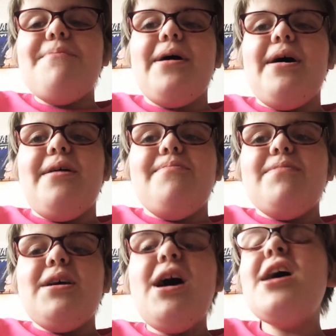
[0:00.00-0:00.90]
But
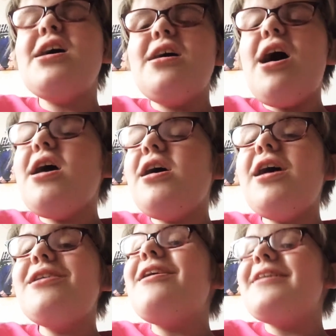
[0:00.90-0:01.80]

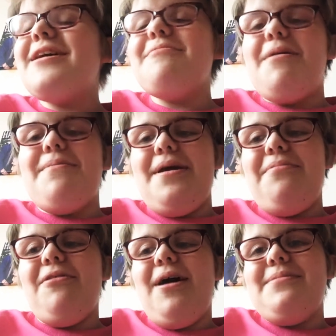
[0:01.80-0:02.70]
I like it when
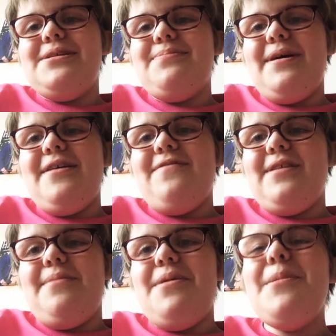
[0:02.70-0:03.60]
people get me to bake for them.